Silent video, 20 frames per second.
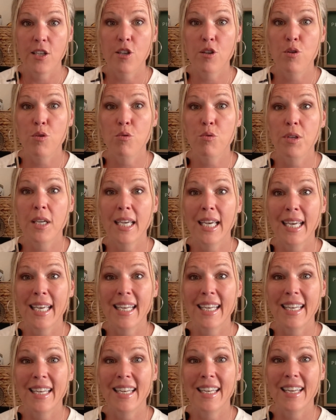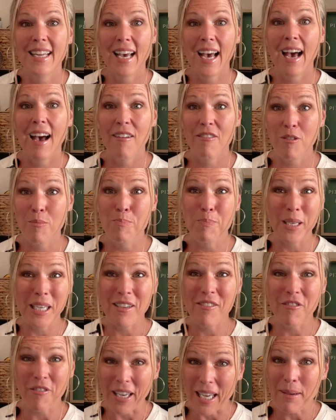you can have a
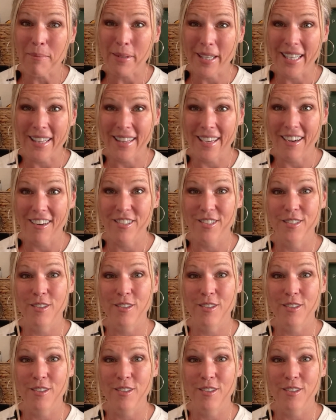big family there.